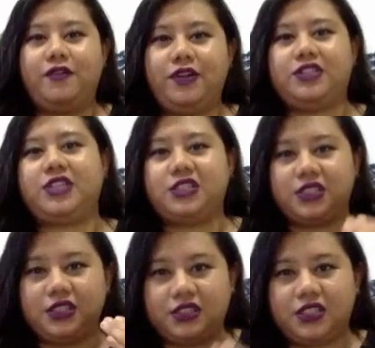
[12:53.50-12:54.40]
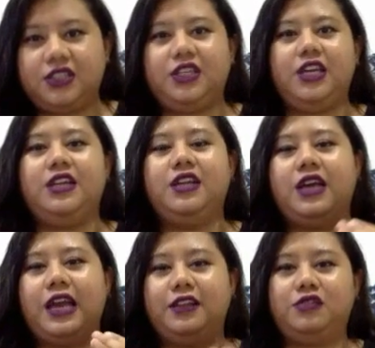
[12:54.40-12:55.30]
and read section
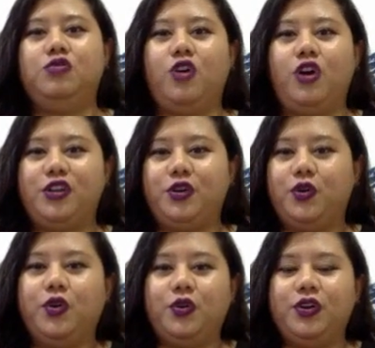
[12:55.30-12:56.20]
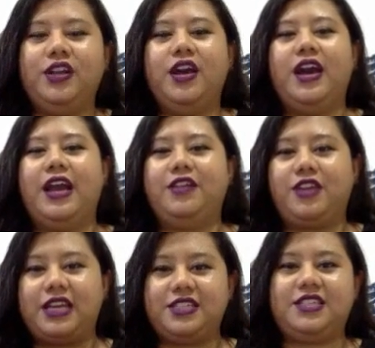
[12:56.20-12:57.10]
13 and 2 on your own, and
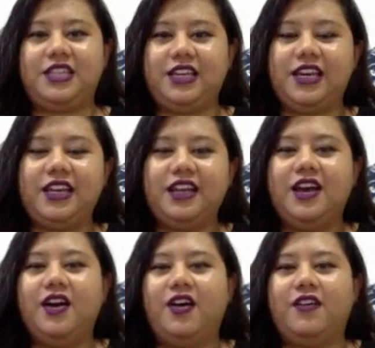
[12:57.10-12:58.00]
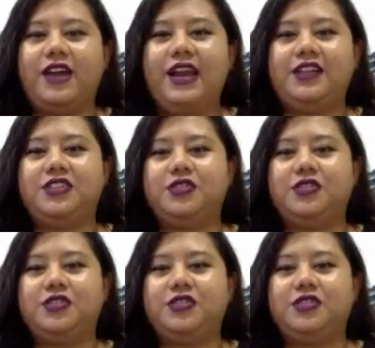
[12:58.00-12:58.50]
you can see it. All right,